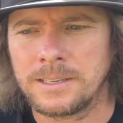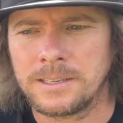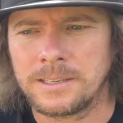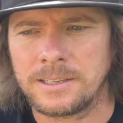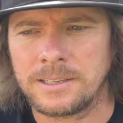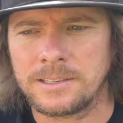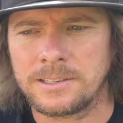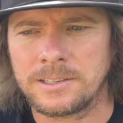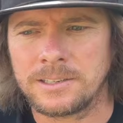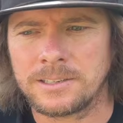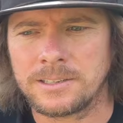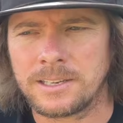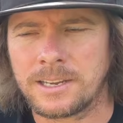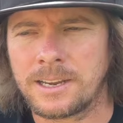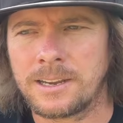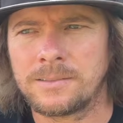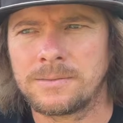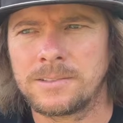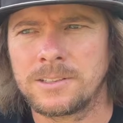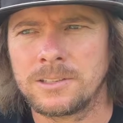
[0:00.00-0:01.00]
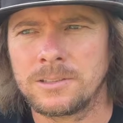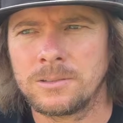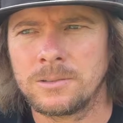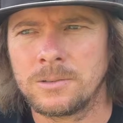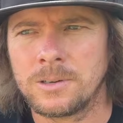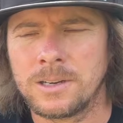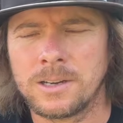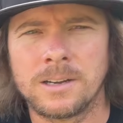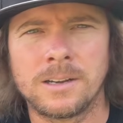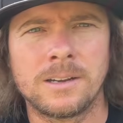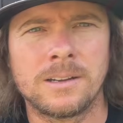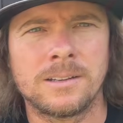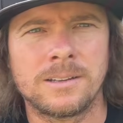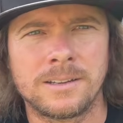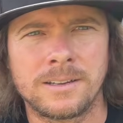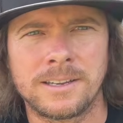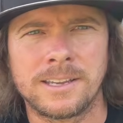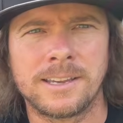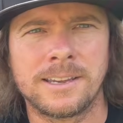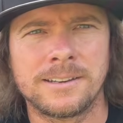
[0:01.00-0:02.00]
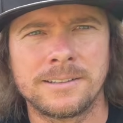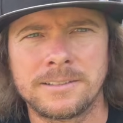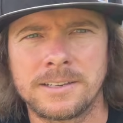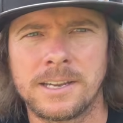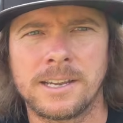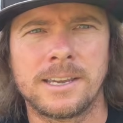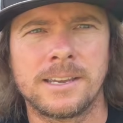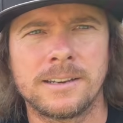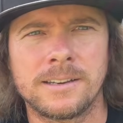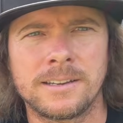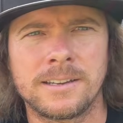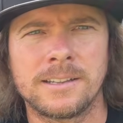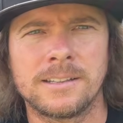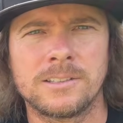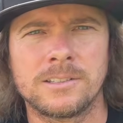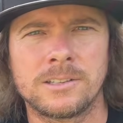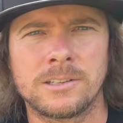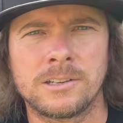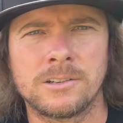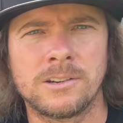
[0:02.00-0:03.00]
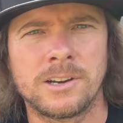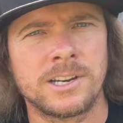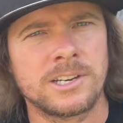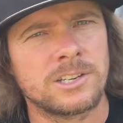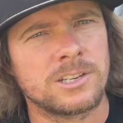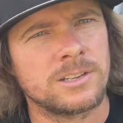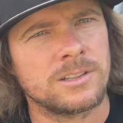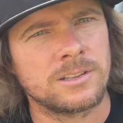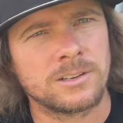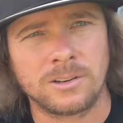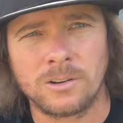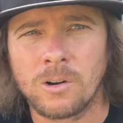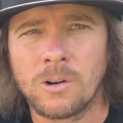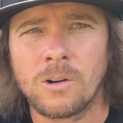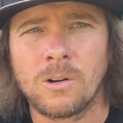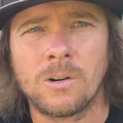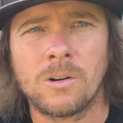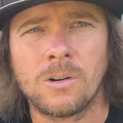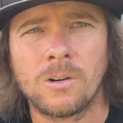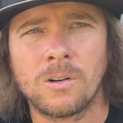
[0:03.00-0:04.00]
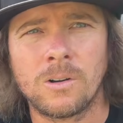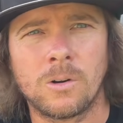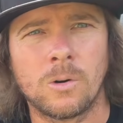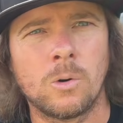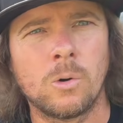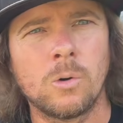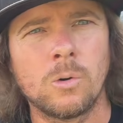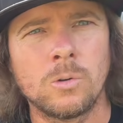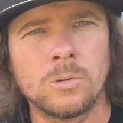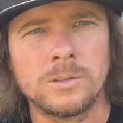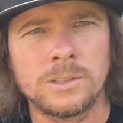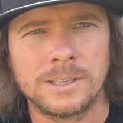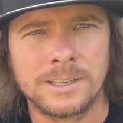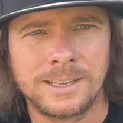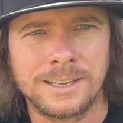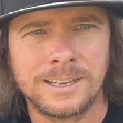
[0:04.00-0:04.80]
You just have to again take into consideration they're all old